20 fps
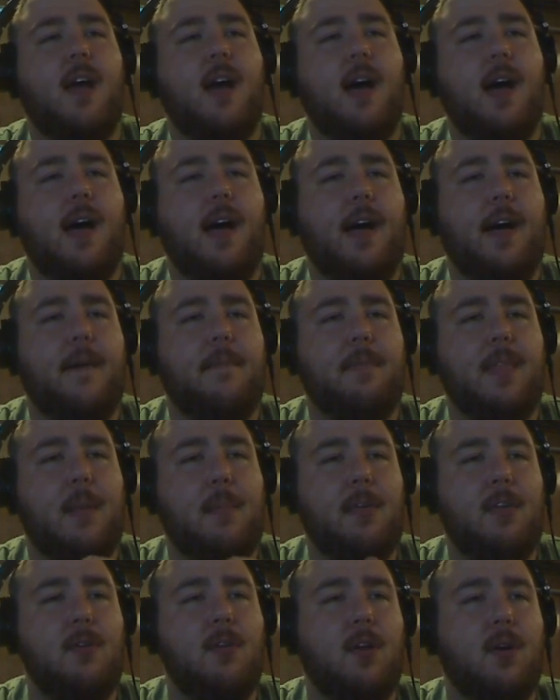It'll
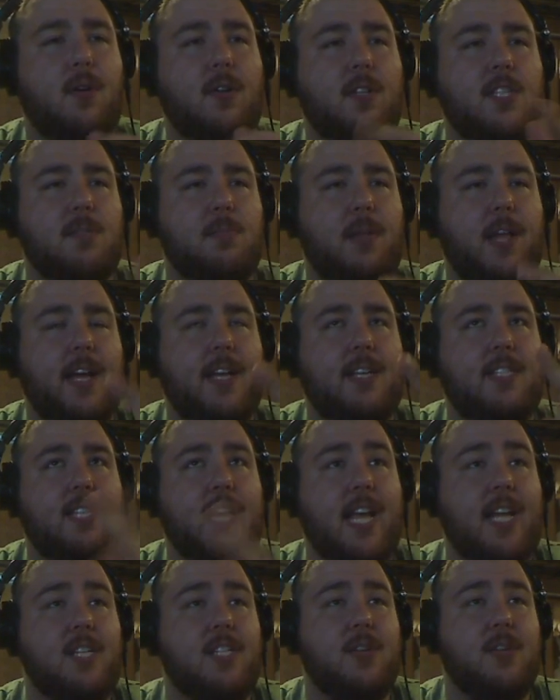be Unicorns, Splice,
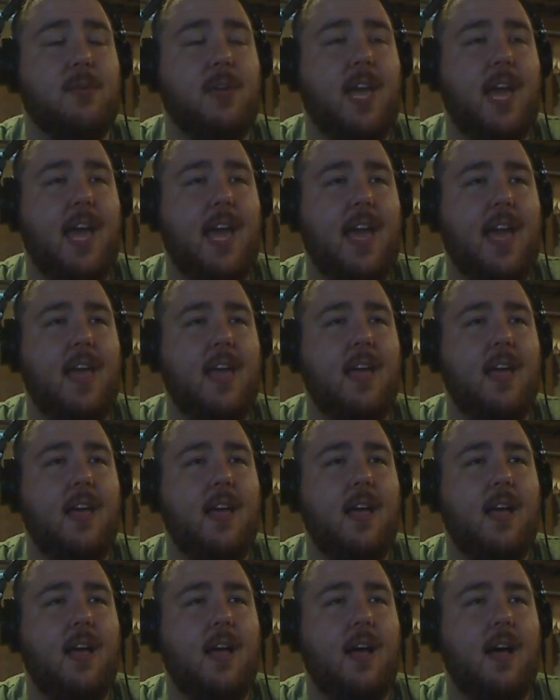H2K,
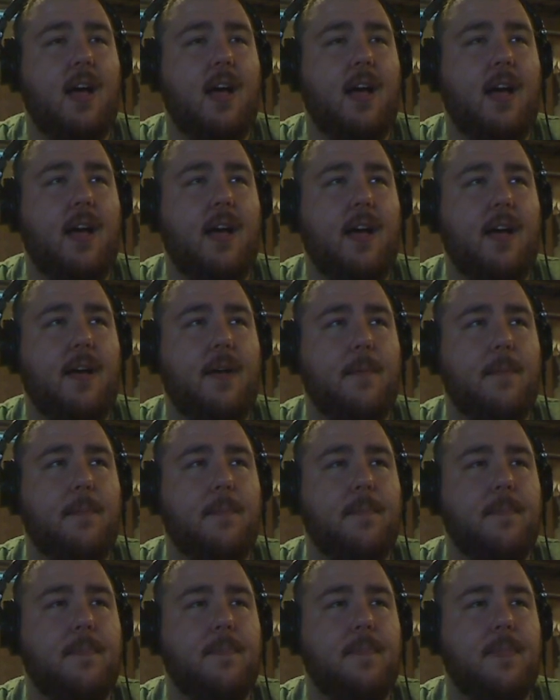
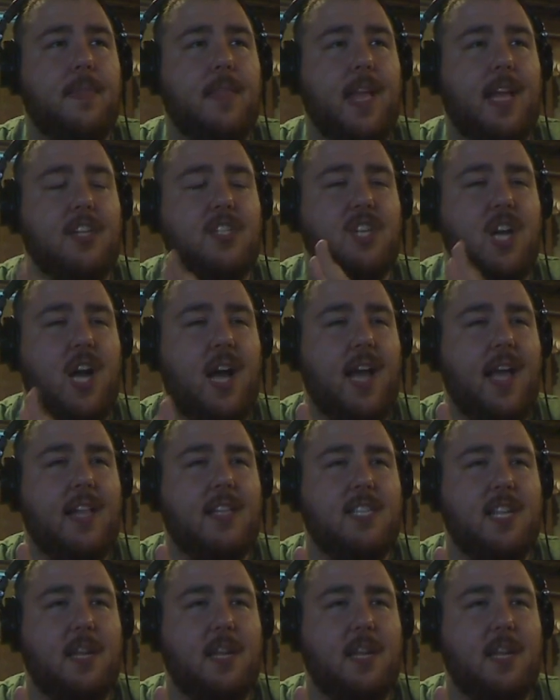and Giants.